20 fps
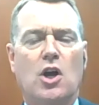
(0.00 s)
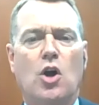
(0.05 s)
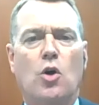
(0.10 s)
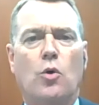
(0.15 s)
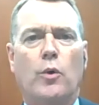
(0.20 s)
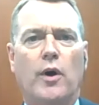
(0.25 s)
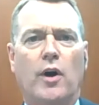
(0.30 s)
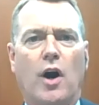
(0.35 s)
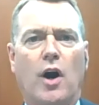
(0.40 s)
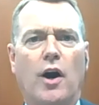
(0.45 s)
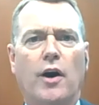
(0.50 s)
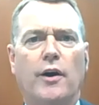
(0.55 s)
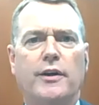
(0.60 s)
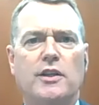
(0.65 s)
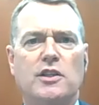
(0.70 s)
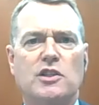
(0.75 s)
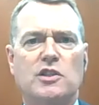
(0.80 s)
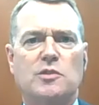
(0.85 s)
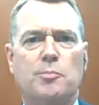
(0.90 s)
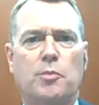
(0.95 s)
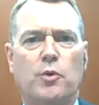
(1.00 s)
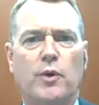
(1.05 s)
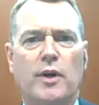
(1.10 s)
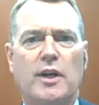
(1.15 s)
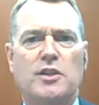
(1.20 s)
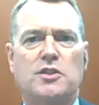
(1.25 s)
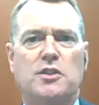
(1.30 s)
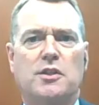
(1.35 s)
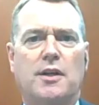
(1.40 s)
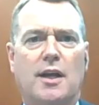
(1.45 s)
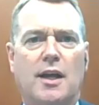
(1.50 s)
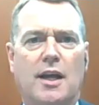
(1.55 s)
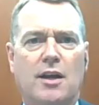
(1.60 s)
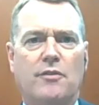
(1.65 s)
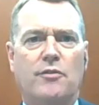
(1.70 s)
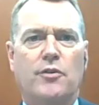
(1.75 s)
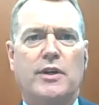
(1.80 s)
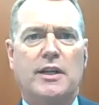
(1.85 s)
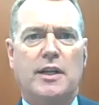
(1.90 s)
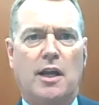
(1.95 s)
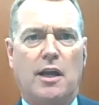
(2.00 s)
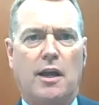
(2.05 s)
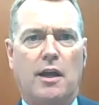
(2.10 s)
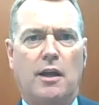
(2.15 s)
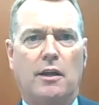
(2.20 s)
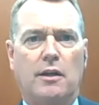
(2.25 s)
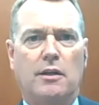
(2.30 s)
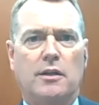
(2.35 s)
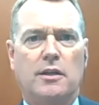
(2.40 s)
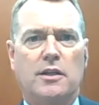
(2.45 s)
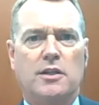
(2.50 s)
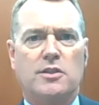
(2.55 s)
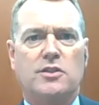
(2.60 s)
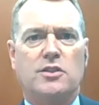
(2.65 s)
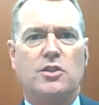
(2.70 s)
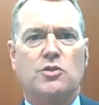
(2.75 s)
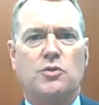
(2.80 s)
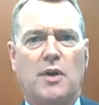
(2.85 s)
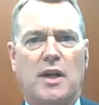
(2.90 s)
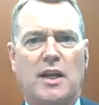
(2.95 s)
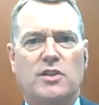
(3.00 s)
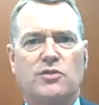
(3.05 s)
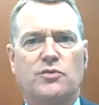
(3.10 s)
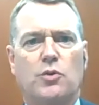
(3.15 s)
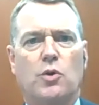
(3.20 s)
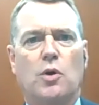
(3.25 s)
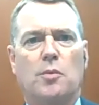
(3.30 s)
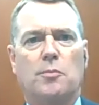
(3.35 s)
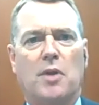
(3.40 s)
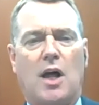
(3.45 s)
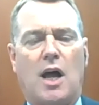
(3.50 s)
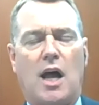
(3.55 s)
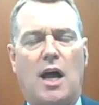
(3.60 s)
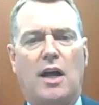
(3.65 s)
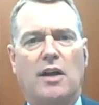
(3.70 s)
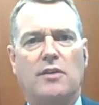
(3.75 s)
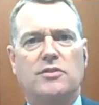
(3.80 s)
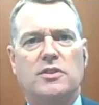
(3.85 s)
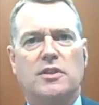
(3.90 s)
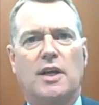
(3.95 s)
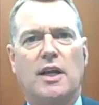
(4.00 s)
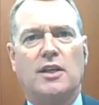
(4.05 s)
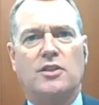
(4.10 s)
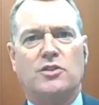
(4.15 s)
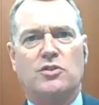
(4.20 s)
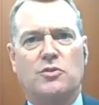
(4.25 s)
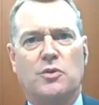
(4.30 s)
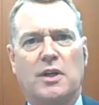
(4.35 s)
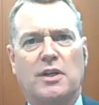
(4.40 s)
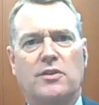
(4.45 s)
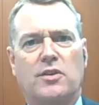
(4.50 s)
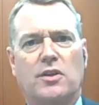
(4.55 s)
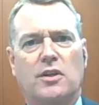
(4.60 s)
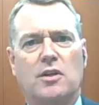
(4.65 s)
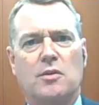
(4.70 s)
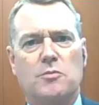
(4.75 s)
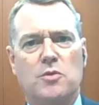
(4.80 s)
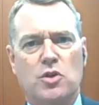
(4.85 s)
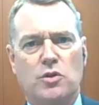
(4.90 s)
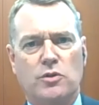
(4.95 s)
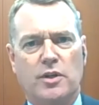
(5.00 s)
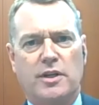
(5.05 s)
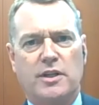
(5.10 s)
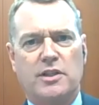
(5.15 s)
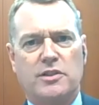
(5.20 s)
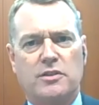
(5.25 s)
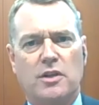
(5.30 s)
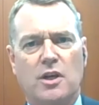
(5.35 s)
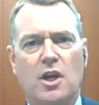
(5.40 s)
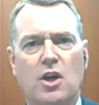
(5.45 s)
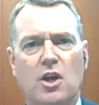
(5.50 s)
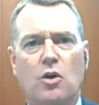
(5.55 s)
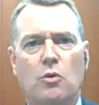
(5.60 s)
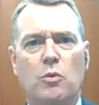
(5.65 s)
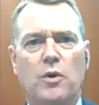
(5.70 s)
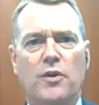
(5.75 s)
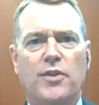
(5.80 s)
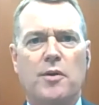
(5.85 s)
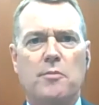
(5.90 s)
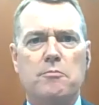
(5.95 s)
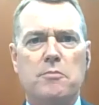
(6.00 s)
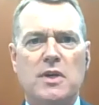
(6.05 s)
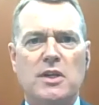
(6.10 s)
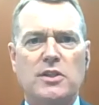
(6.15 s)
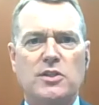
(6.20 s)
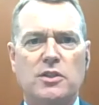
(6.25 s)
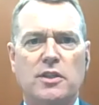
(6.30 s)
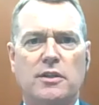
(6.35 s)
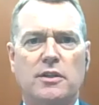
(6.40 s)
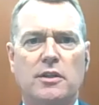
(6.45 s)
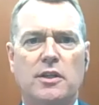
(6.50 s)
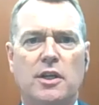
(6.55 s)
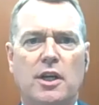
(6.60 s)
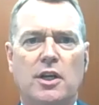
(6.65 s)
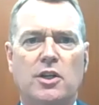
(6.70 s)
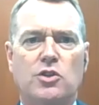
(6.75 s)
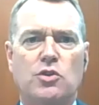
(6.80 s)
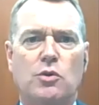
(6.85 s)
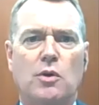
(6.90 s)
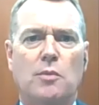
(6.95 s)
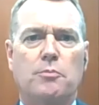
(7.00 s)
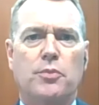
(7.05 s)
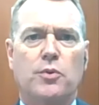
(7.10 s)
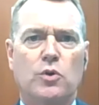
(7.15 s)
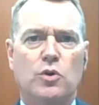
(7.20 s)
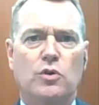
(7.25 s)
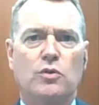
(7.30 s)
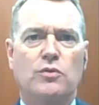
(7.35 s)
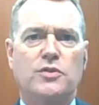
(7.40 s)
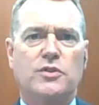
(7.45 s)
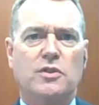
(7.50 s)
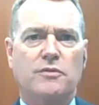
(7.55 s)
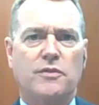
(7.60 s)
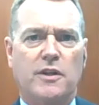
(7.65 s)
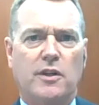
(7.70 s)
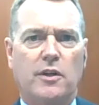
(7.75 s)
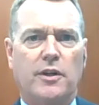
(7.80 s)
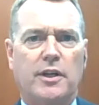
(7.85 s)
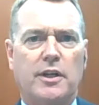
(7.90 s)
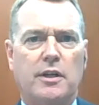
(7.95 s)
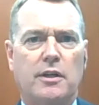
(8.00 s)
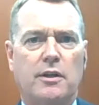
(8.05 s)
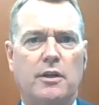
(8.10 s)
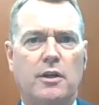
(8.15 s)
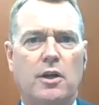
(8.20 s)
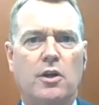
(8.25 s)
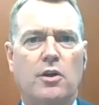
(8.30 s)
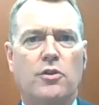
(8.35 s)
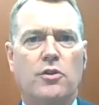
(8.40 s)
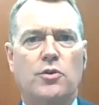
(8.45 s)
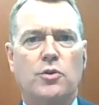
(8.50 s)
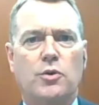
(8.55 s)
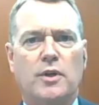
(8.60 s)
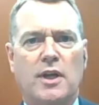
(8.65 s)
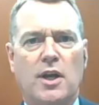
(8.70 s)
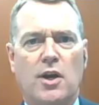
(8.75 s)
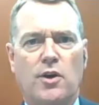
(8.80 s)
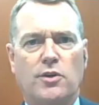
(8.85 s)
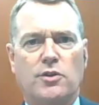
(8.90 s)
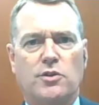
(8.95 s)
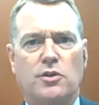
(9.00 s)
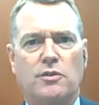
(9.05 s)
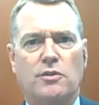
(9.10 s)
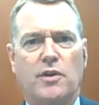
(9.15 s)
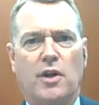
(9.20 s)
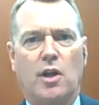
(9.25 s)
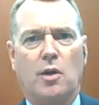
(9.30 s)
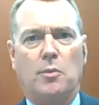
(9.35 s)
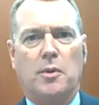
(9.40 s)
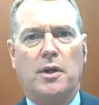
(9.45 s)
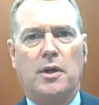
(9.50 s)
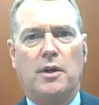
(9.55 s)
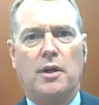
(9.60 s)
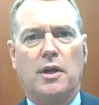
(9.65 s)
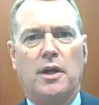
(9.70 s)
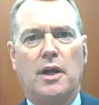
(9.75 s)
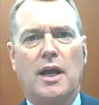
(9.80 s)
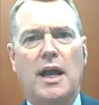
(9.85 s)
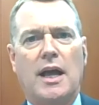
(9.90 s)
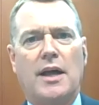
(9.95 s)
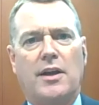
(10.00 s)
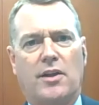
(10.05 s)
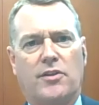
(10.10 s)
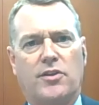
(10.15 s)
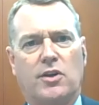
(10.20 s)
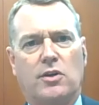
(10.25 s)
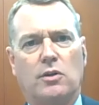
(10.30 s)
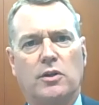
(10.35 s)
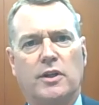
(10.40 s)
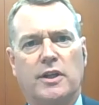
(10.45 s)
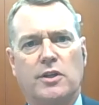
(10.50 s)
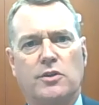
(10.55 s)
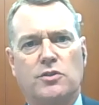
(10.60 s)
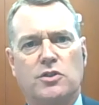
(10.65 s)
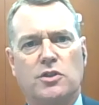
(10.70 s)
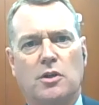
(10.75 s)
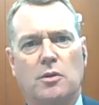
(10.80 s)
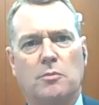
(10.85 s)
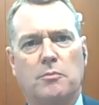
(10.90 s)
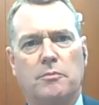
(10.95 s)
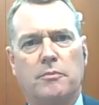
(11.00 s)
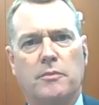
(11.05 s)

where our inspiration every day is to transform lives and strengthen communities with a mission to improve civility through character development and ethical leadership.